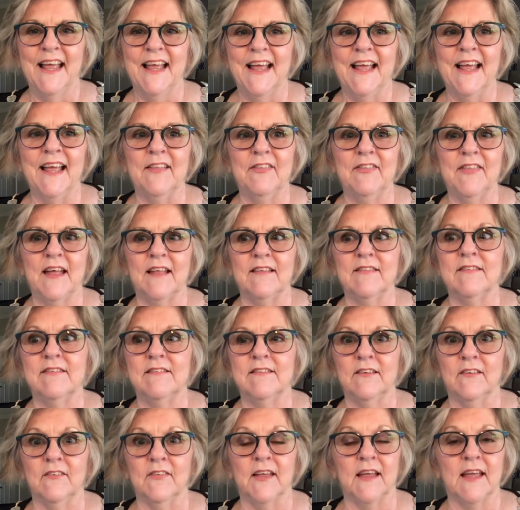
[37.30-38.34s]
and that's
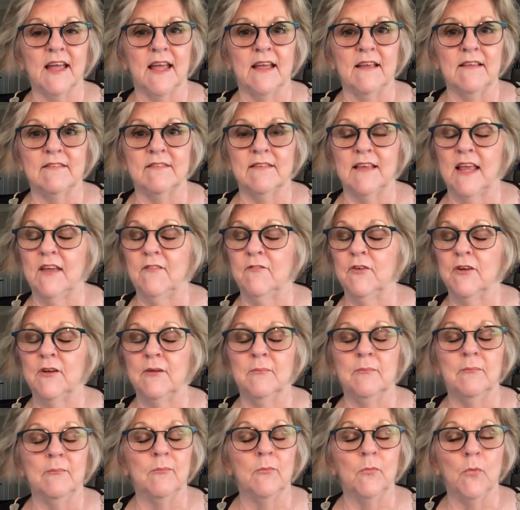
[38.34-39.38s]
still the case,
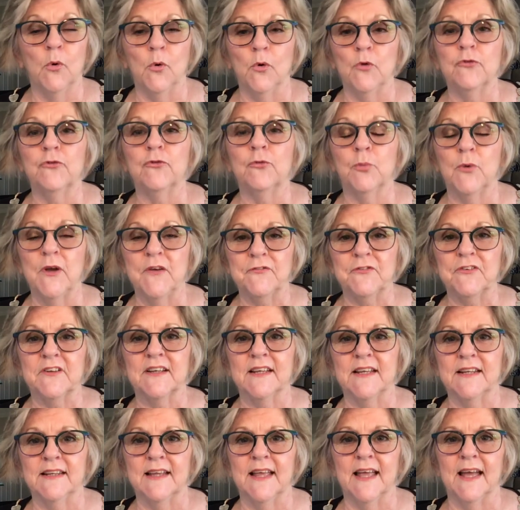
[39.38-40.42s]
even more
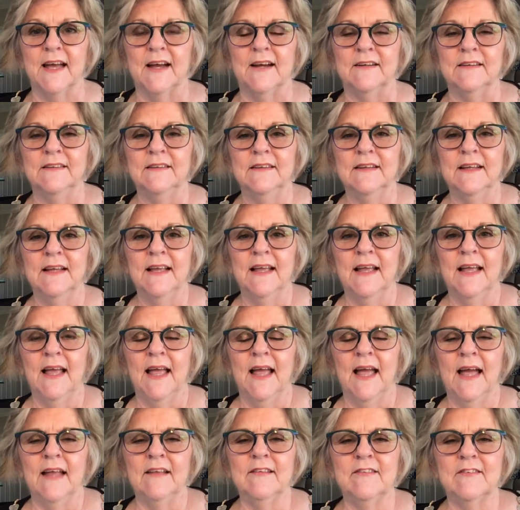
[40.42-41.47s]
swiftly now.
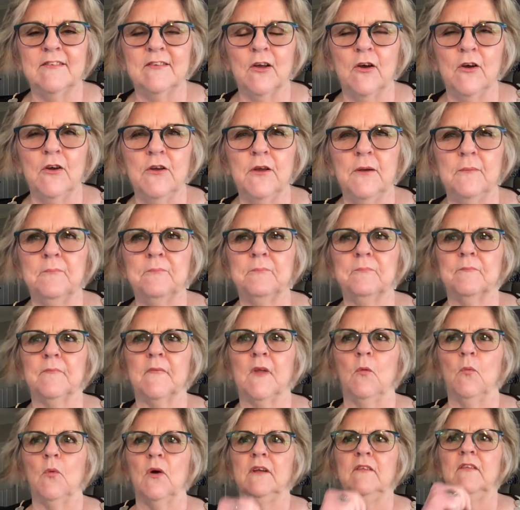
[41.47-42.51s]
And so
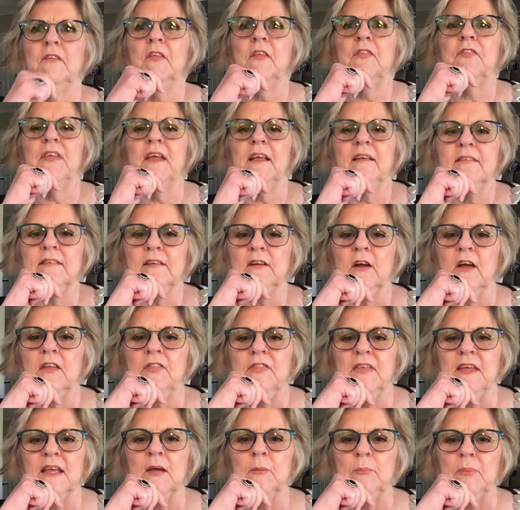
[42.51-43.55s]
one of the things that I
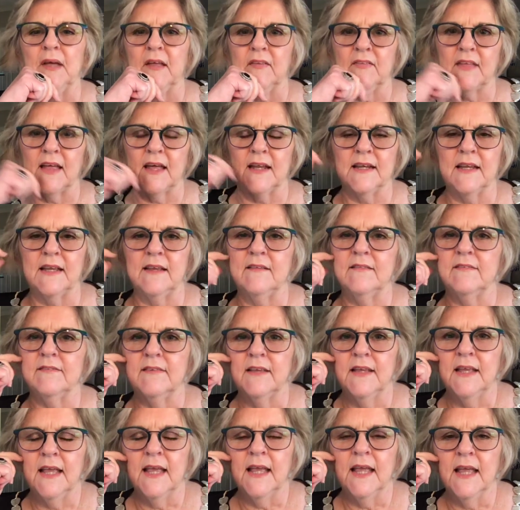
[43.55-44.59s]
think about that is
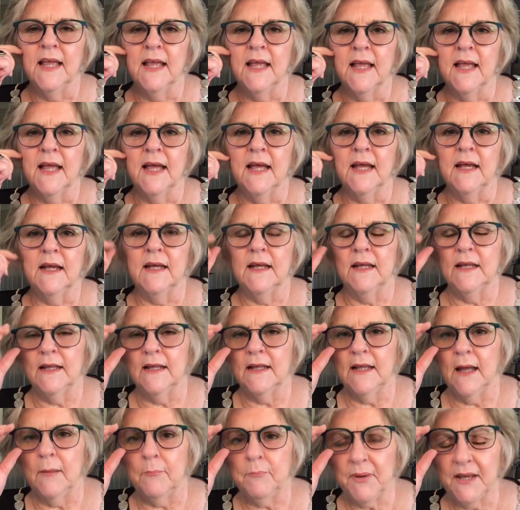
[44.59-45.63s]

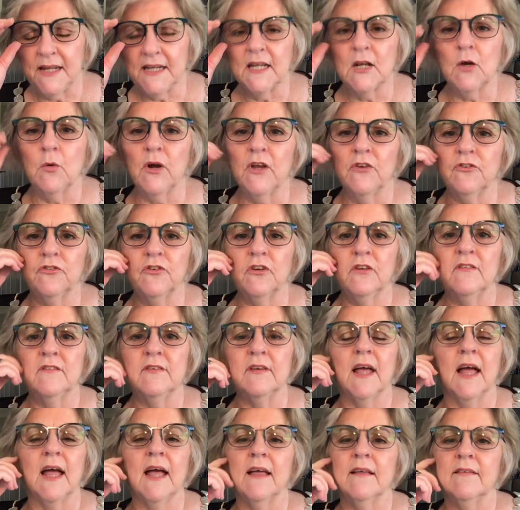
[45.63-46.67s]
a better question
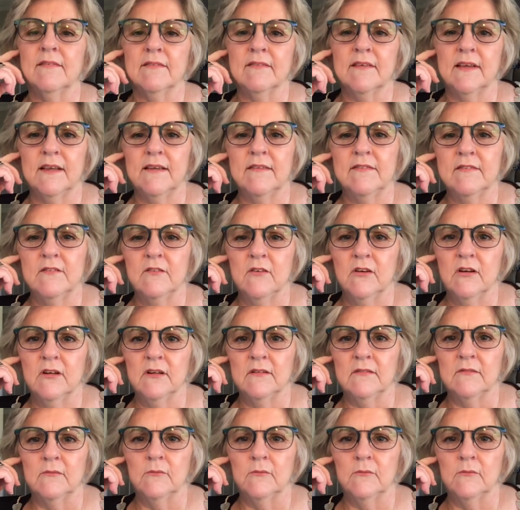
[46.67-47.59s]
to ask is not